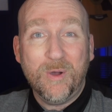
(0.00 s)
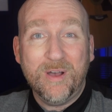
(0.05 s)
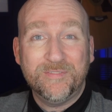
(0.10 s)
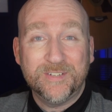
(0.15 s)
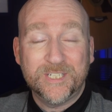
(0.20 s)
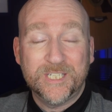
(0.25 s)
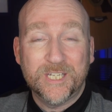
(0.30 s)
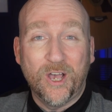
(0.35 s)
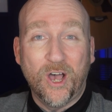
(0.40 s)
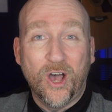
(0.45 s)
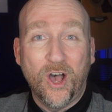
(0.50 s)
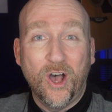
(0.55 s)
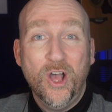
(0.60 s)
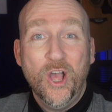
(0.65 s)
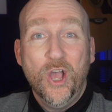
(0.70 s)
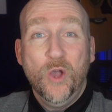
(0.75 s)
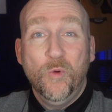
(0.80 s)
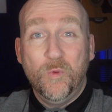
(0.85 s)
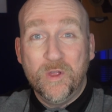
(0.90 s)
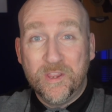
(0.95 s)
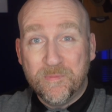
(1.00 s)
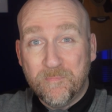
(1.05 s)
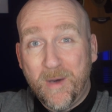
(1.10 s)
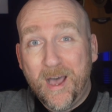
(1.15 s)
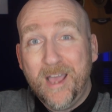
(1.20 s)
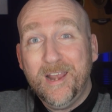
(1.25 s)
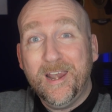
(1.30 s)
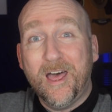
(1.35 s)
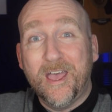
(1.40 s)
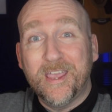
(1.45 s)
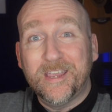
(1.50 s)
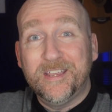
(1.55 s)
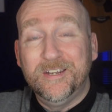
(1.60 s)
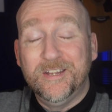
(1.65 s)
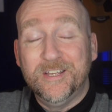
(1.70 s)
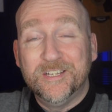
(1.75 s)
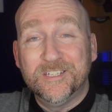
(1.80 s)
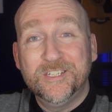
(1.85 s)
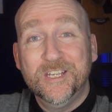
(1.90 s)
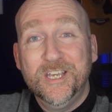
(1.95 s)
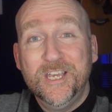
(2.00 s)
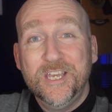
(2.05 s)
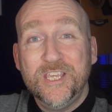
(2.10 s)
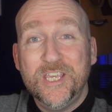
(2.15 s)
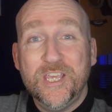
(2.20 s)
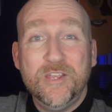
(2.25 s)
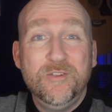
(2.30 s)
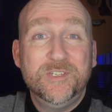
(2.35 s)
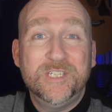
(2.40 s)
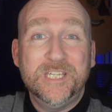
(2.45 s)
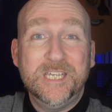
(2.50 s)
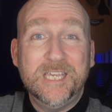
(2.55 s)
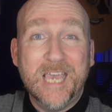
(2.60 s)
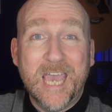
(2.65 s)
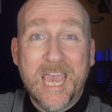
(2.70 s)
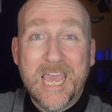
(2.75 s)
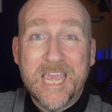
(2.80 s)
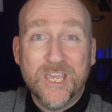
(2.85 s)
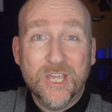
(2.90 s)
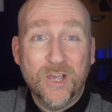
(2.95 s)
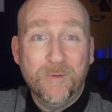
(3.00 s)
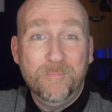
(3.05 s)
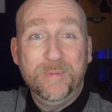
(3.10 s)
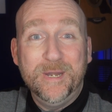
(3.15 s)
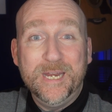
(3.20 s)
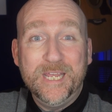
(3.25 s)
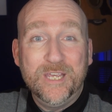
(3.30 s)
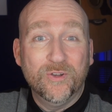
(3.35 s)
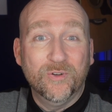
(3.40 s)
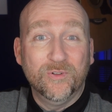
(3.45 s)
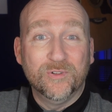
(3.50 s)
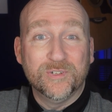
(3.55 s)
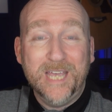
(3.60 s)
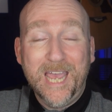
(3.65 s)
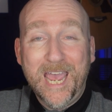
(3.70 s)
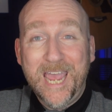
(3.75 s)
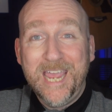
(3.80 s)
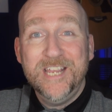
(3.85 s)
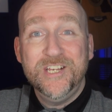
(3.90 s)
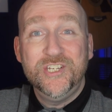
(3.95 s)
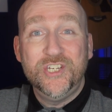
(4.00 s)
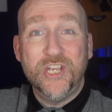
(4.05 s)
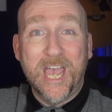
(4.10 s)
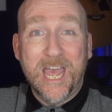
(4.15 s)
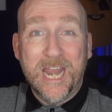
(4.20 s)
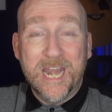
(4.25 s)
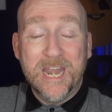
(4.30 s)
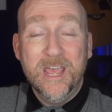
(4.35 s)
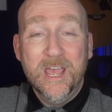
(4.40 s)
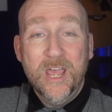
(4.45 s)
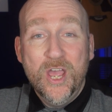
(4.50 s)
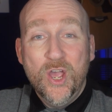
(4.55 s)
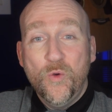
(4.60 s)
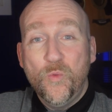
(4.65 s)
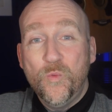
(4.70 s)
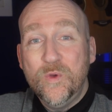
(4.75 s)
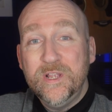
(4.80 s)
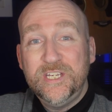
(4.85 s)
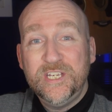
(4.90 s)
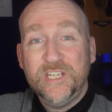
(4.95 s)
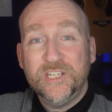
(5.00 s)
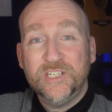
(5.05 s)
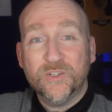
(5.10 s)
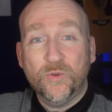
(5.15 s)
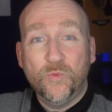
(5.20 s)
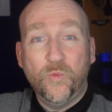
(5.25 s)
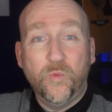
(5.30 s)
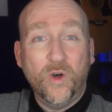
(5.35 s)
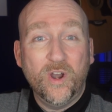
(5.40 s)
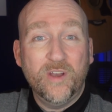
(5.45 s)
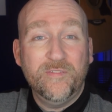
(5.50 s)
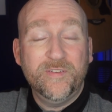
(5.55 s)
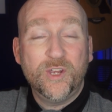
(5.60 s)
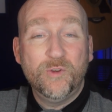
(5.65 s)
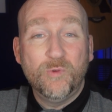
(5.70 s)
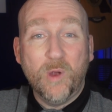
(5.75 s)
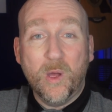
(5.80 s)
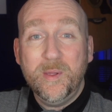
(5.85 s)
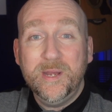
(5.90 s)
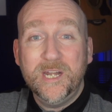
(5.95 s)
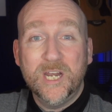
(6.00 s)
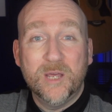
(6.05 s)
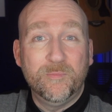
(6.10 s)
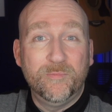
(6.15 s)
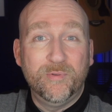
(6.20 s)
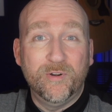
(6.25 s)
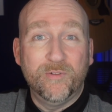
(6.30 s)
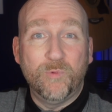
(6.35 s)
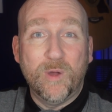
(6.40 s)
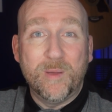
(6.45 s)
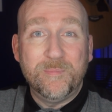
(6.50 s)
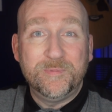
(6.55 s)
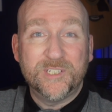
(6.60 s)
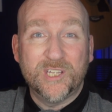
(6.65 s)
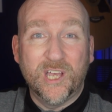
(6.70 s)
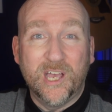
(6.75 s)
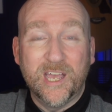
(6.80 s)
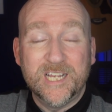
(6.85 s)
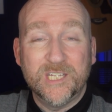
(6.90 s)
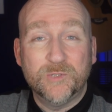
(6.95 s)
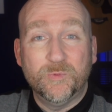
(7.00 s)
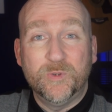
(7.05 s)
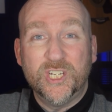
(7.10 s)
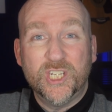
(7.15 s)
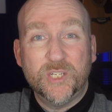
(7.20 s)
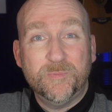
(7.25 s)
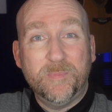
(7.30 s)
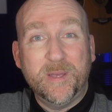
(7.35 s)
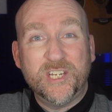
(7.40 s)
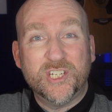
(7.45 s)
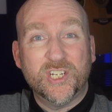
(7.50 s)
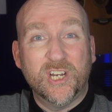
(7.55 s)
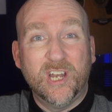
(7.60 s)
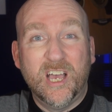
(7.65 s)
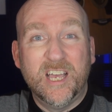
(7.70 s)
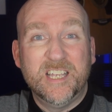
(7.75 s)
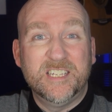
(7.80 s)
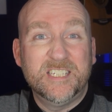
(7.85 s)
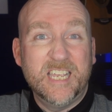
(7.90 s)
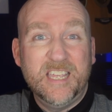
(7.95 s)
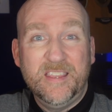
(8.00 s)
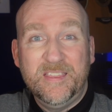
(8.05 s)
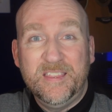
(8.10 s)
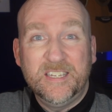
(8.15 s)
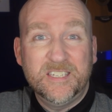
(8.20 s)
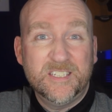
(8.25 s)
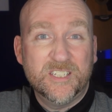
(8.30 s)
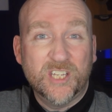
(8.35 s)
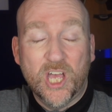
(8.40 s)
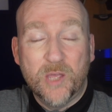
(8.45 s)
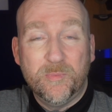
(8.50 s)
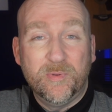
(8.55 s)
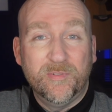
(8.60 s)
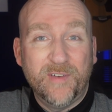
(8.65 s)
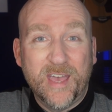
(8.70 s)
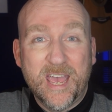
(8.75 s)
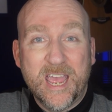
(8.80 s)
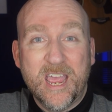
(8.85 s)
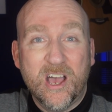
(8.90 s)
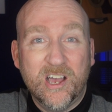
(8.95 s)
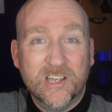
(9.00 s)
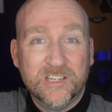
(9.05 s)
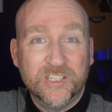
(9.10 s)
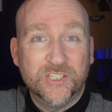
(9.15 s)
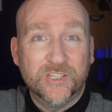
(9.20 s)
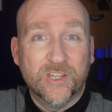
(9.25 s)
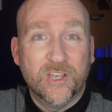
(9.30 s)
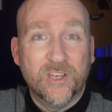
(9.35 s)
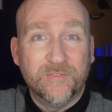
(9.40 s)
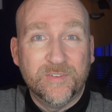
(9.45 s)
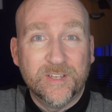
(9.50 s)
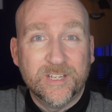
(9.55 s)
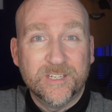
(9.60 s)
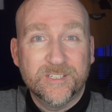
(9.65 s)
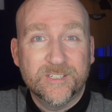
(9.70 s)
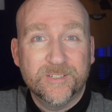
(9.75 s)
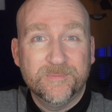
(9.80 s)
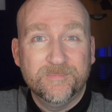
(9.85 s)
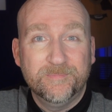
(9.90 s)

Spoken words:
avatar with my likeness using a company called HeyGen, which is one of a growing number of websites which specialise in this type of AI service.